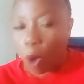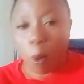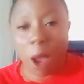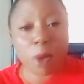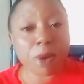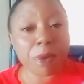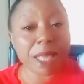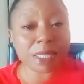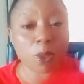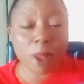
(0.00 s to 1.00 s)
Why we
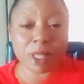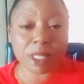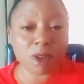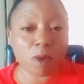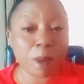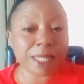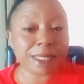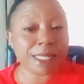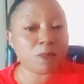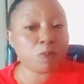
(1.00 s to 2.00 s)
write our date of birth
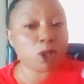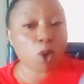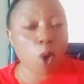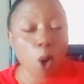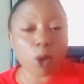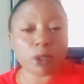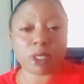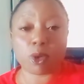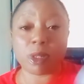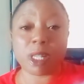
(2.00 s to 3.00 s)
is
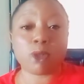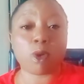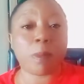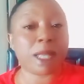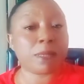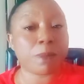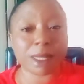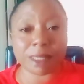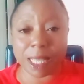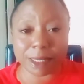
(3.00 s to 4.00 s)
because your date of birth
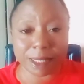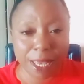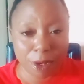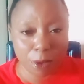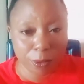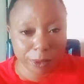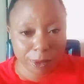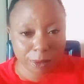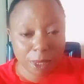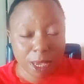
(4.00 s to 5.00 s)
matters a lot.
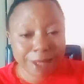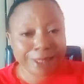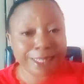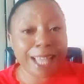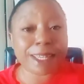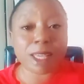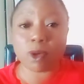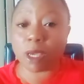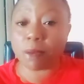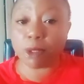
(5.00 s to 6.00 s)
That day
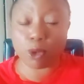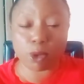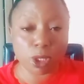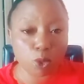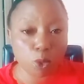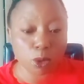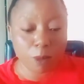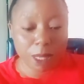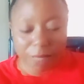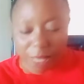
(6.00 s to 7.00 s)
you came into this world
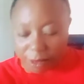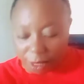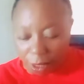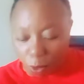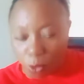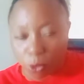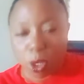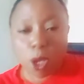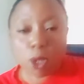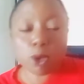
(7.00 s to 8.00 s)
matters a lot.
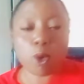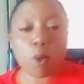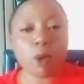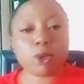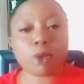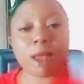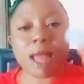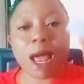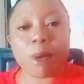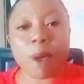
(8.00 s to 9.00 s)
So once you are
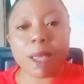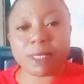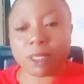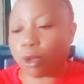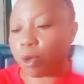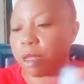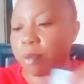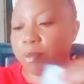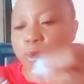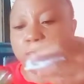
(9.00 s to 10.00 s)
done writing your
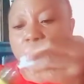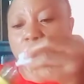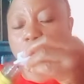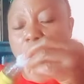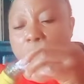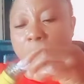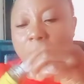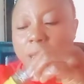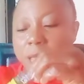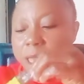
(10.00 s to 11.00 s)
name, put the
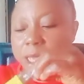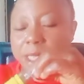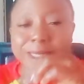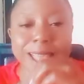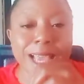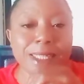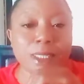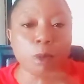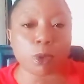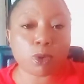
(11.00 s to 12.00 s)
paper inside
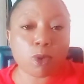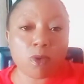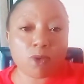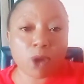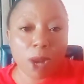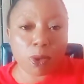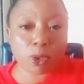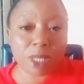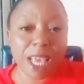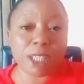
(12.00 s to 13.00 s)
this bottle of
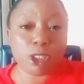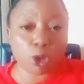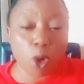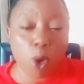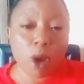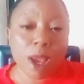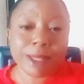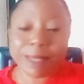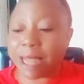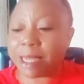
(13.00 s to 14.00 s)
granite. Ensure
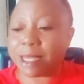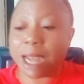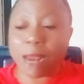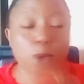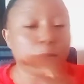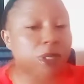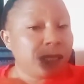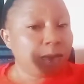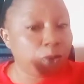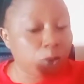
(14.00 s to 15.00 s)
that the granite
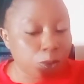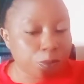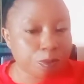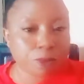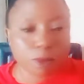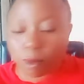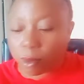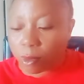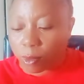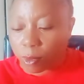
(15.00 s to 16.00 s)
is full.
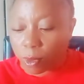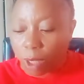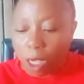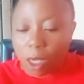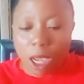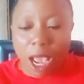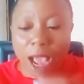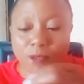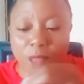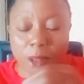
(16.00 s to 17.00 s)

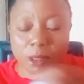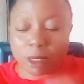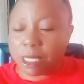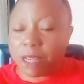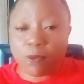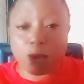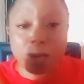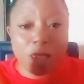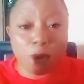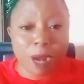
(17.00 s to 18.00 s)
After, if you
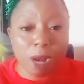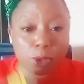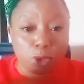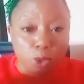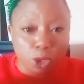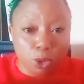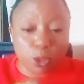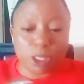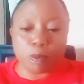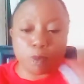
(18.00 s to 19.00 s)
get your granite,
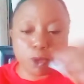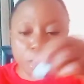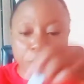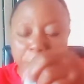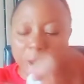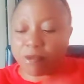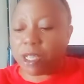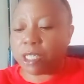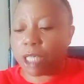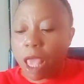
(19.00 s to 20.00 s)
reduce it. Put the paper
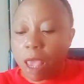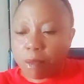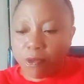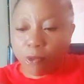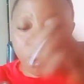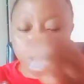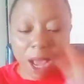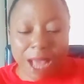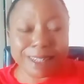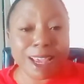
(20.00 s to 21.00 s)
first before you
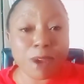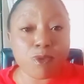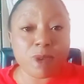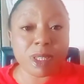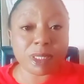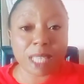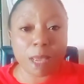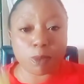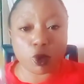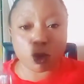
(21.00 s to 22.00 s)
add. Then read
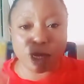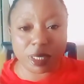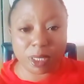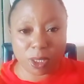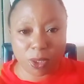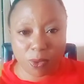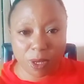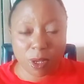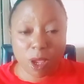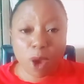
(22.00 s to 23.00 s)
Psalm
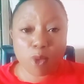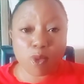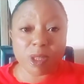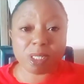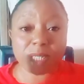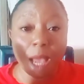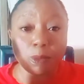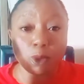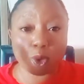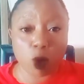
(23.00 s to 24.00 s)
23. Read
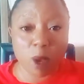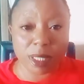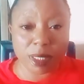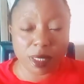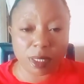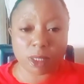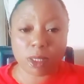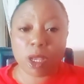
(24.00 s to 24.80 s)
Psalm 20.